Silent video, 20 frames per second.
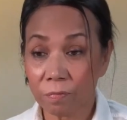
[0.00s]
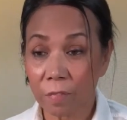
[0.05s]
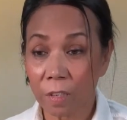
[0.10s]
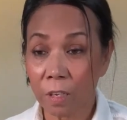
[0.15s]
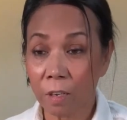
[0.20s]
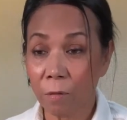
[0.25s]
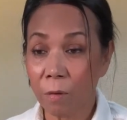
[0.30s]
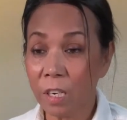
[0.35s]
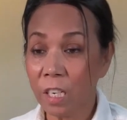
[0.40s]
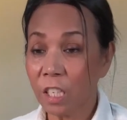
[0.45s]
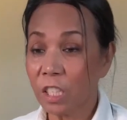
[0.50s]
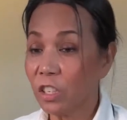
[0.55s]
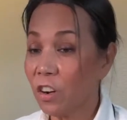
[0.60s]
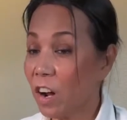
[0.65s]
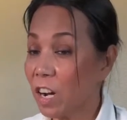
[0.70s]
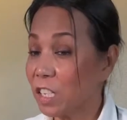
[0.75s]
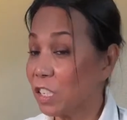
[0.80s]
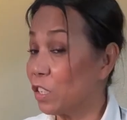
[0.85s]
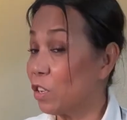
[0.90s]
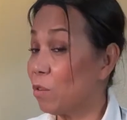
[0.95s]
want to charge
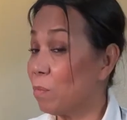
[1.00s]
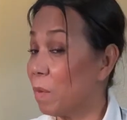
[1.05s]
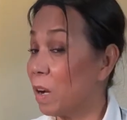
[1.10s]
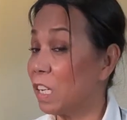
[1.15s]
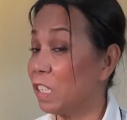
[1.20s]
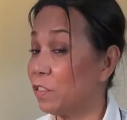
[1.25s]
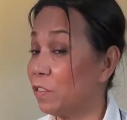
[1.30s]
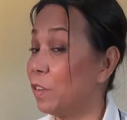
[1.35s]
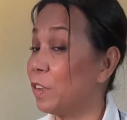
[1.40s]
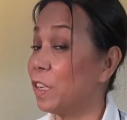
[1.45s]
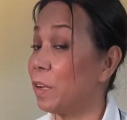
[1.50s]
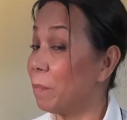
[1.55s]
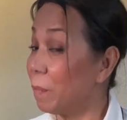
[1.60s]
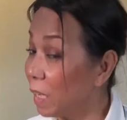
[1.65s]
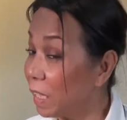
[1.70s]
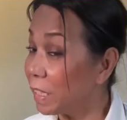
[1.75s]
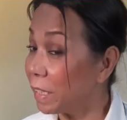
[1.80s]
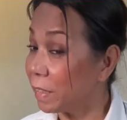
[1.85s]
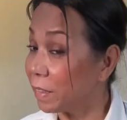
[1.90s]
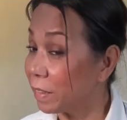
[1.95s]
so much for
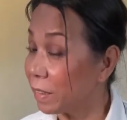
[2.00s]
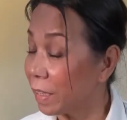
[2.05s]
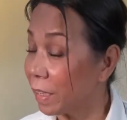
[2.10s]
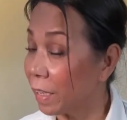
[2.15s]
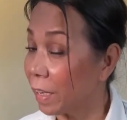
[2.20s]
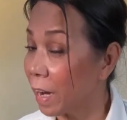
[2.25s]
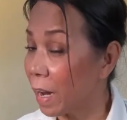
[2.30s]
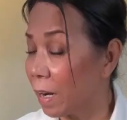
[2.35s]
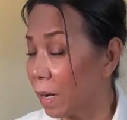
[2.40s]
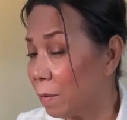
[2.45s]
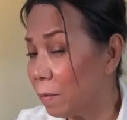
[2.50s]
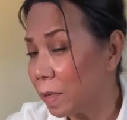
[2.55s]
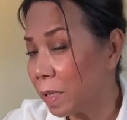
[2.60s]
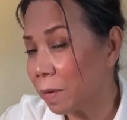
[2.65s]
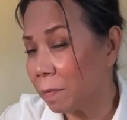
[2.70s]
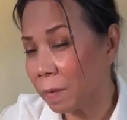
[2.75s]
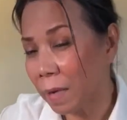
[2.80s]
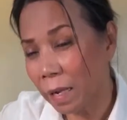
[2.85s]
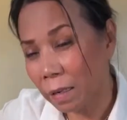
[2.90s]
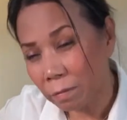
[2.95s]
emergency, and I'm
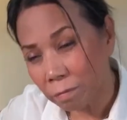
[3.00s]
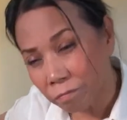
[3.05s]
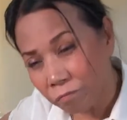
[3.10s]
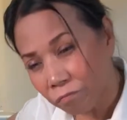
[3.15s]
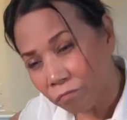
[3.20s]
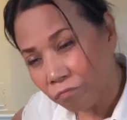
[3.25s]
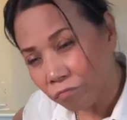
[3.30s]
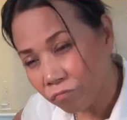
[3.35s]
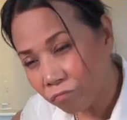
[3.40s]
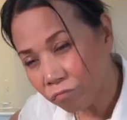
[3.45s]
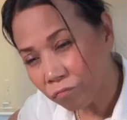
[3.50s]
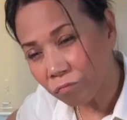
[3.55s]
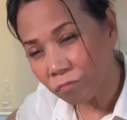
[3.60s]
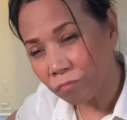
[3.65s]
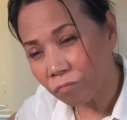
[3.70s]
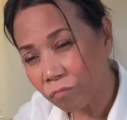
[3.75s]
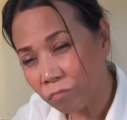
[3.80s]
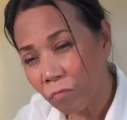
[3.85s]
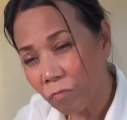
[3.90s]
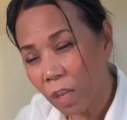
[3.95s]

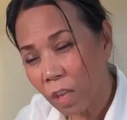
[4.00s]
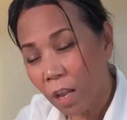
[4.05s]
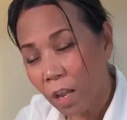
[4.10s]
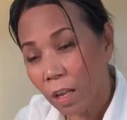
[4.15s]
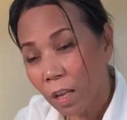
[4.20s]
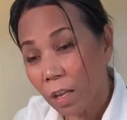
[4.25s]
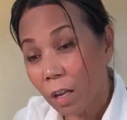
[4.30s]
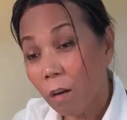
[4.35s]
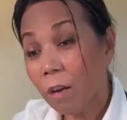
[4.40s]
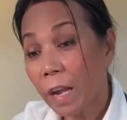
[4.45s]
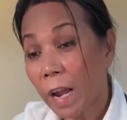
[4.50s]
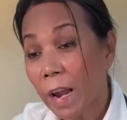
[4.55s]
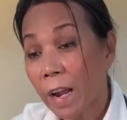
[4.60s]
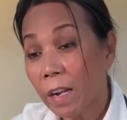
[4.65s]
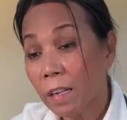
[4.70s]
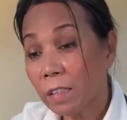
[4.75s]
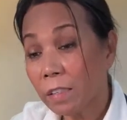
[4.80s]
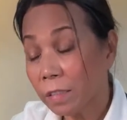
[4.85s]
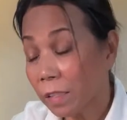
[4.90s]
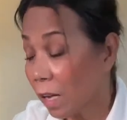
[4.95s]
like,
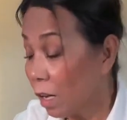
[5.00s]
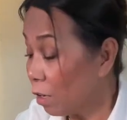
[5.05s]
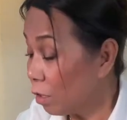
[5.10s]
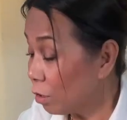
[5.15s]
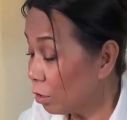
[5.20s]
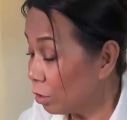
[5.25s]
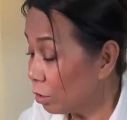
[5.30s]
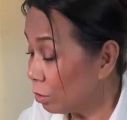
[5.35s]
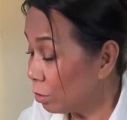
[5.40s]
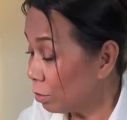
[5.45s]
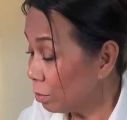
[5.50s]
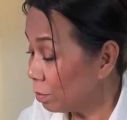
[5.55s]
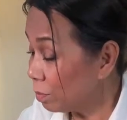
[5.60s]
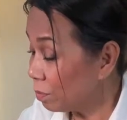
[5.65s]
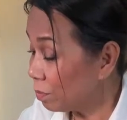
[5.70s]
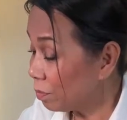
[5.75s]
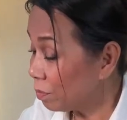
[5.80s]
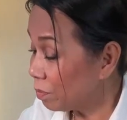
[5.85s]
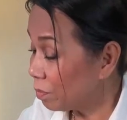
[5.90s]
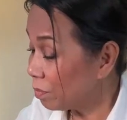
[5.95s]
okay, so
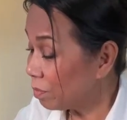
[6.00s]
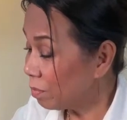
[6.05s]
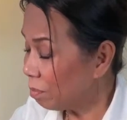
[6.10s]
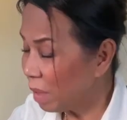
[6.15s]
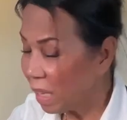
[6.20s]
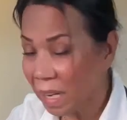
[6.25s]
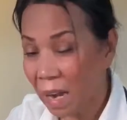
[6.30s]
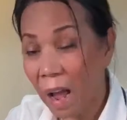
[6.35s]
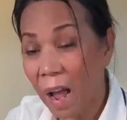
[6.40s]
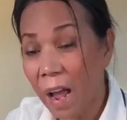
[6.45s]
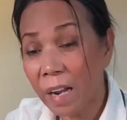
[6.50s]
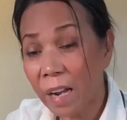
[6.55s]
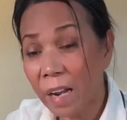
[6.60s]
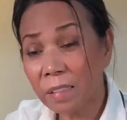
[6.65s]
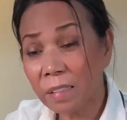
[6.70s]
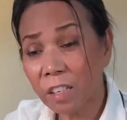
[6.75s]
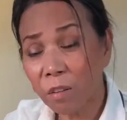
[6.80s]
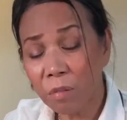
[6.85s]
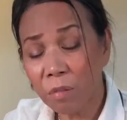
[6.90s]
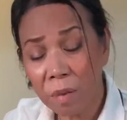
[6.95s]
be
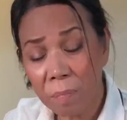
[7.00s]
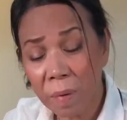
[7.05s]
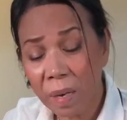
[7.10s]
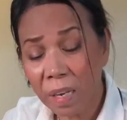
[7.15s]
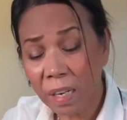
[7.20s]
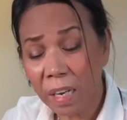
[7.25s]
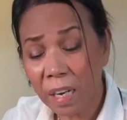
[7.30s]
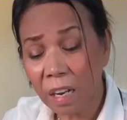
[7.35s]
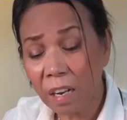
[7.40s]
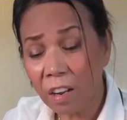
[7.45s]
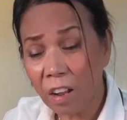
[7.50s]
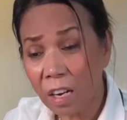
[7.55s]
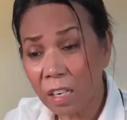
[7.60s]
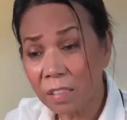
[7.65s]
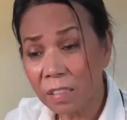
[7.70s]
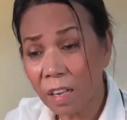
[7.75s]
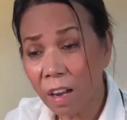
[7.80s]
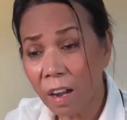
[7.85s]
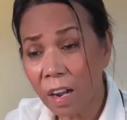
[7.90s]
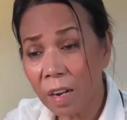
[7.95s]
nice. We've been here a
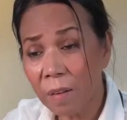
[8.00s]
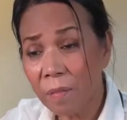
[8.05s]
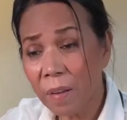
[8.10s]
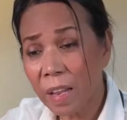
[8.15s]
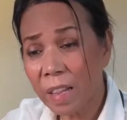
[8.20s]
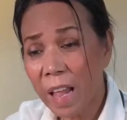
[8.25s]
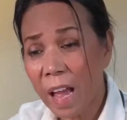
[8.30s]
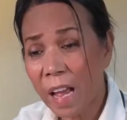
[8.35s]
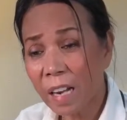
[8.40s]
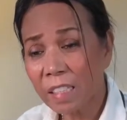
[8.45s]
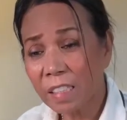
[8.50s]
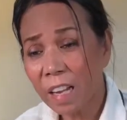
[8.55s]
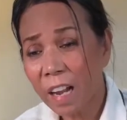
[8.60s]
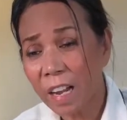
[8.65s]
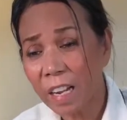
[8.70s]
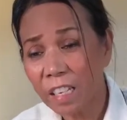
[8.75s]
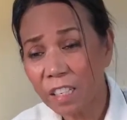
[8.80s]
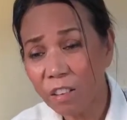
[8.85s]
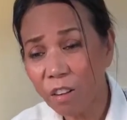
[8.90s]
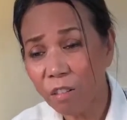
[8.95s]
lot of time, and that
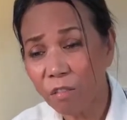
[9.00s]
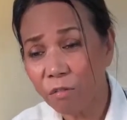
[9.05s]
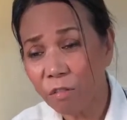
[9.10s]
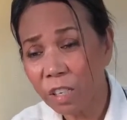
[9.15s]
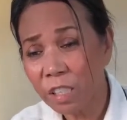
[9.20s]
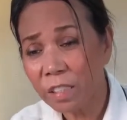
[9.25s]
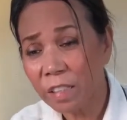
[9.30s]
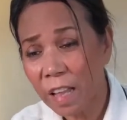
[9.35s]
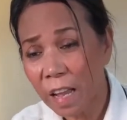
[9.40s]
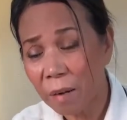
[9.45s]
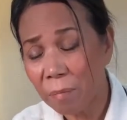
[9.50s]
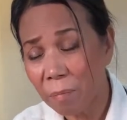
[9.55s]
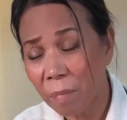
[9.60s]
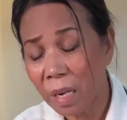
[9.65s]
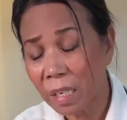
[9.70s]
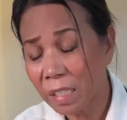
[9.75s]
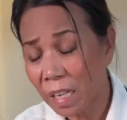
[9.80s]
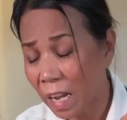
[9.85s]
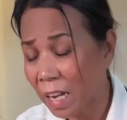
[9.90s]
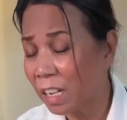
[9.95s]
tire don't worth that
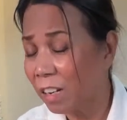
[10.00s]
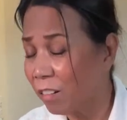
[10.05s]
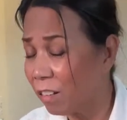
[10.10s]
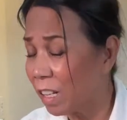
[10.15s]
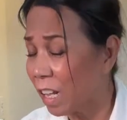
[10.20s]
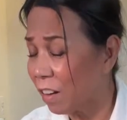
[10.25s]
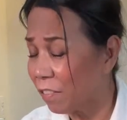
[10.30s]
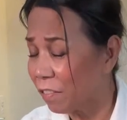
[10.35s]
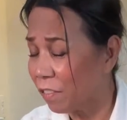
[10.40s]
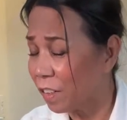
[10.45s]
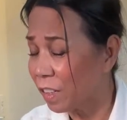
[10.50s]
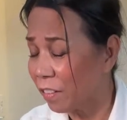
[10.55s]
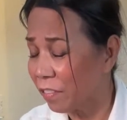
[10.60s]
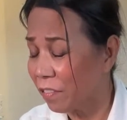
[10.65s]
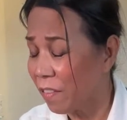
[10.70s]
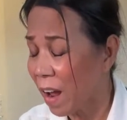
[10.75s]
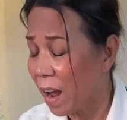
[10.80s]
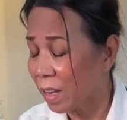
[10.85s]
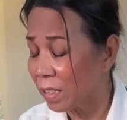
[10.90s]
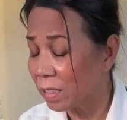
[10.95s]
much. I know that for the
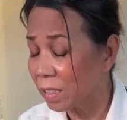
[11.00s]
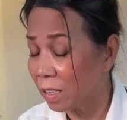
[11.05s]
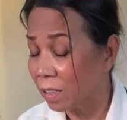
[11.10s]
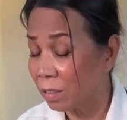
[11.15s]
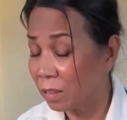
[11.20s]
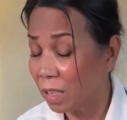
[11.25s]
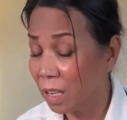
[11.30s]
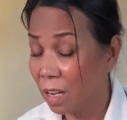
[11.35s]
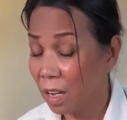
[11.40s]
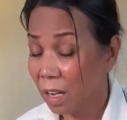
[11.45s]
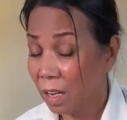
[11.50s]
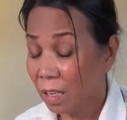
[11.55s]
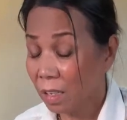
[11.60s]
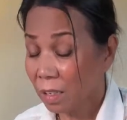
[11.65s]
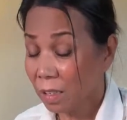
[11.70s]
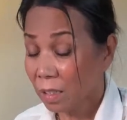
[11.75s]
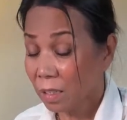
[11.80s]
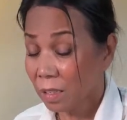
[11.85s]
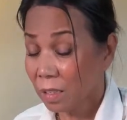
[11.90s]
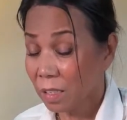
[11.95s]
fact.
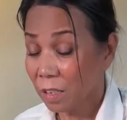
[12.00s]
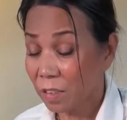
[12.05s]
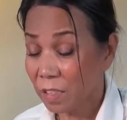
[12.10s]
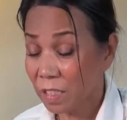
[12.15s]
So